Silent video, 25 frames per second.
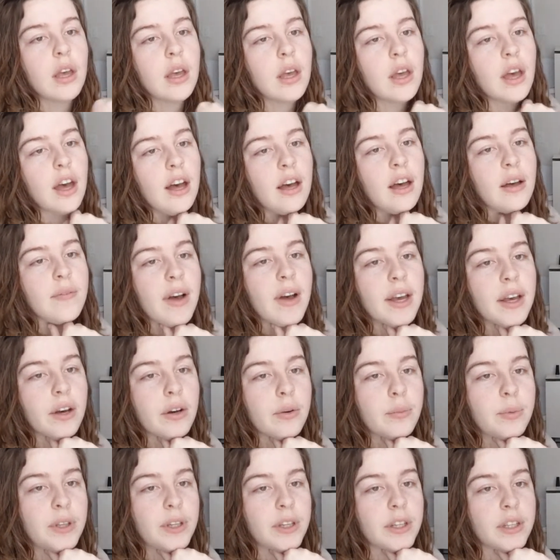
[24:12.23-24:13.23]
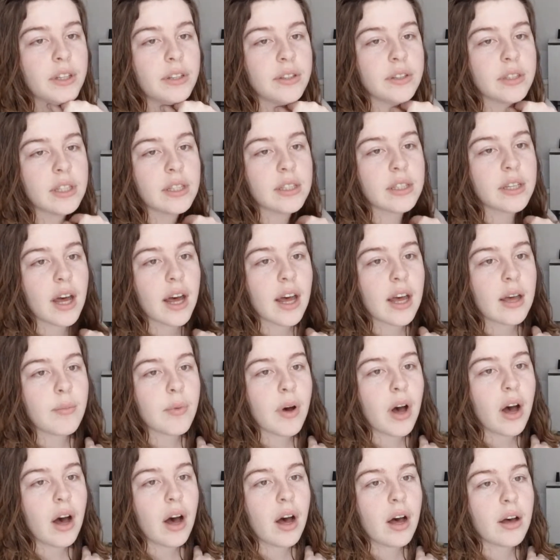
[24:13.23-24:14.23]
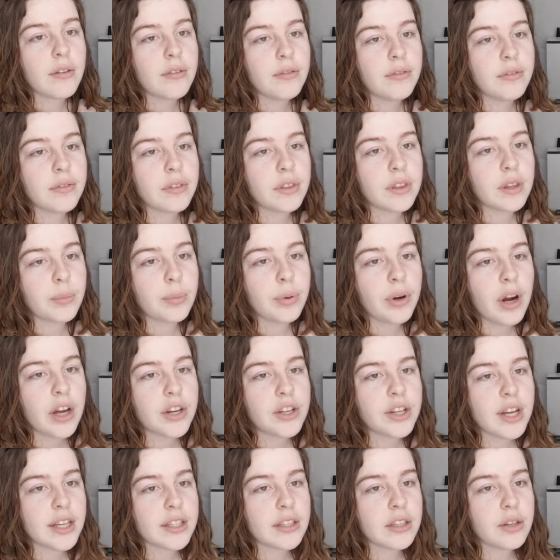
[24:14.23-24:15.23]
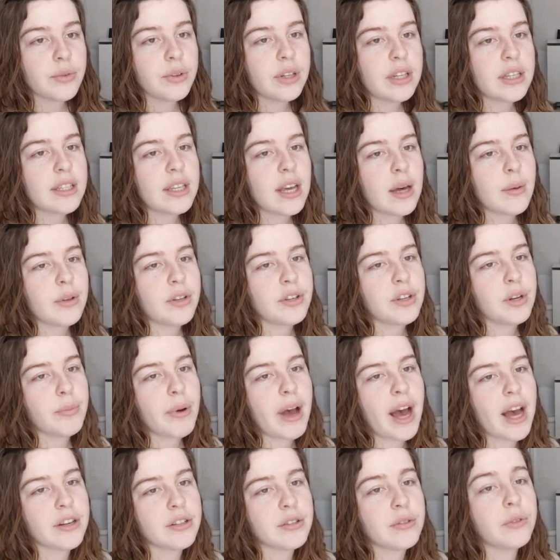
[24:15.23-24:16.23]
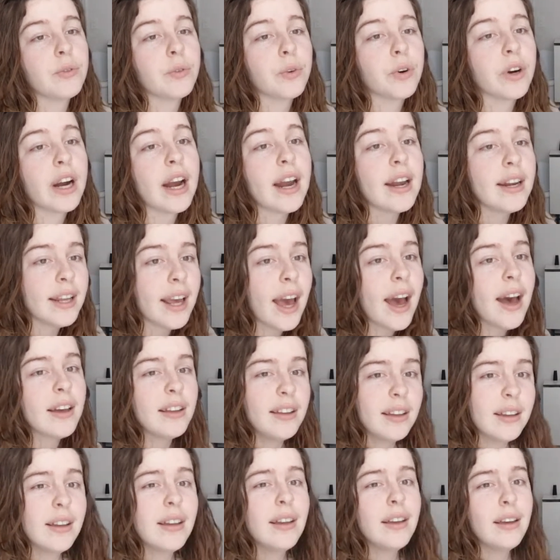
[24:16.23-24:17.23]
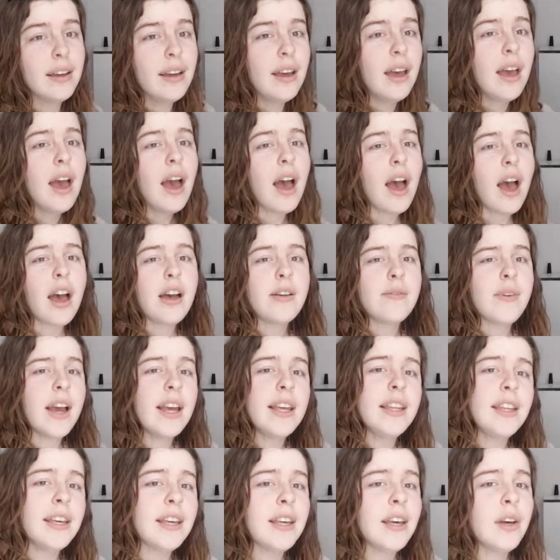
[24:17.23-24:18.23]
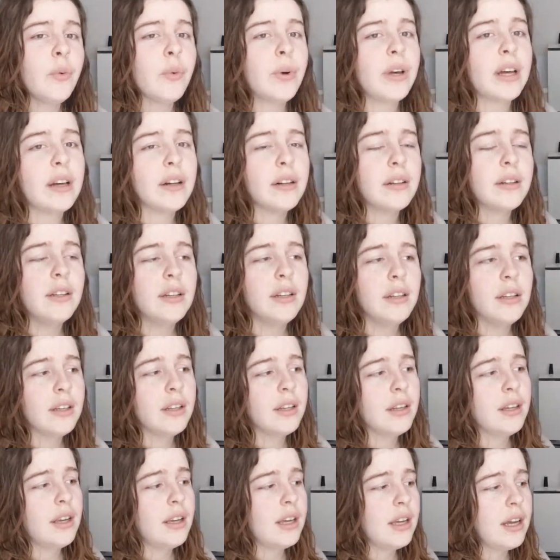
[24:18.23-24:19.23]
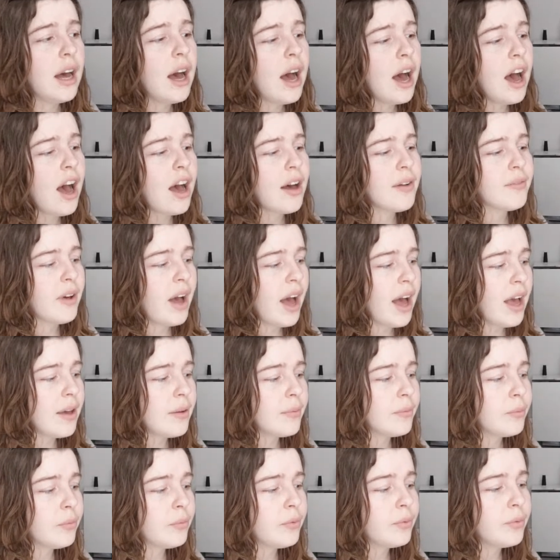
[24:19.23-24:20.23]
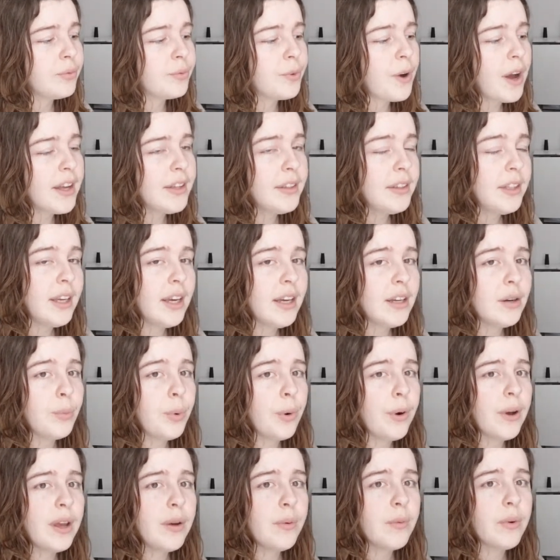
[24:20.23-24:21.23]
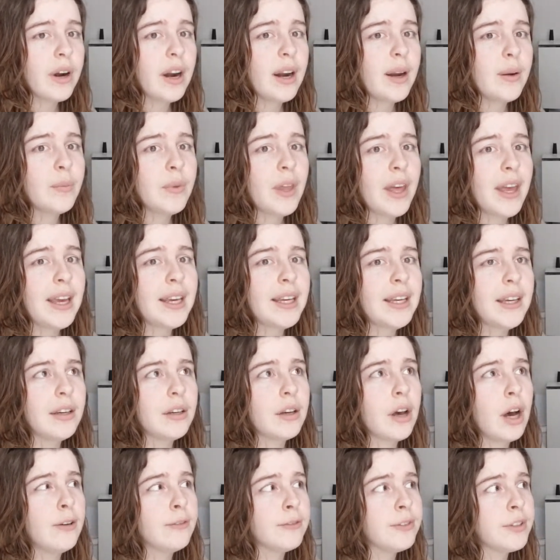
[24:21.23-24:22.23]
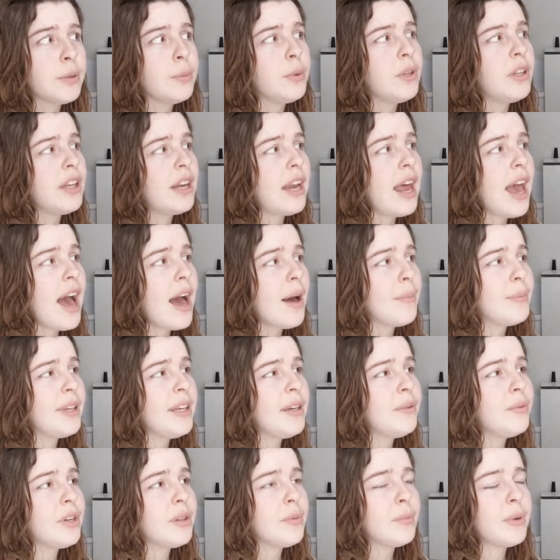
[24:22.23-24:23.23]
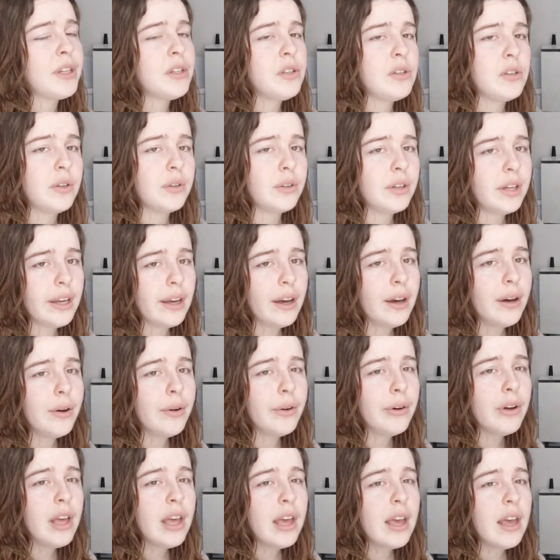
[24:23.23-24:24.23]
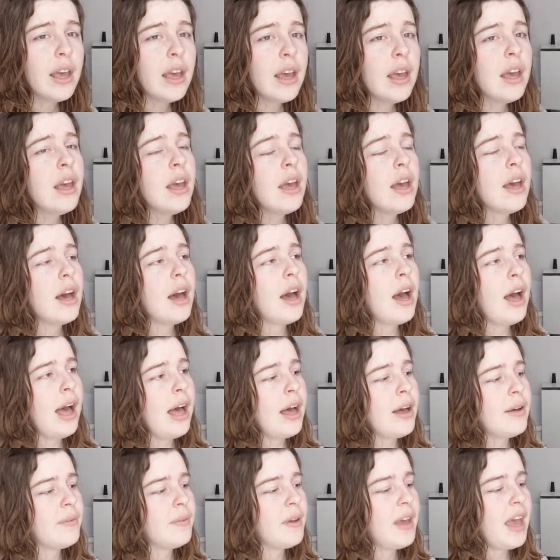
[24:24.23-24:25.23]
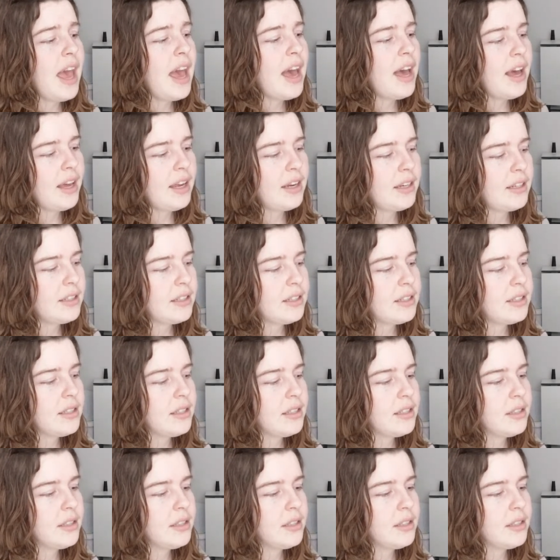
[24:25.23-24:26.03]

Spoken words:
I hope you can use this time off the projects to reestablish your passion for it. Yeah, I think it will. I'm finally at a point where I'm like comfortable and happy with my studio, and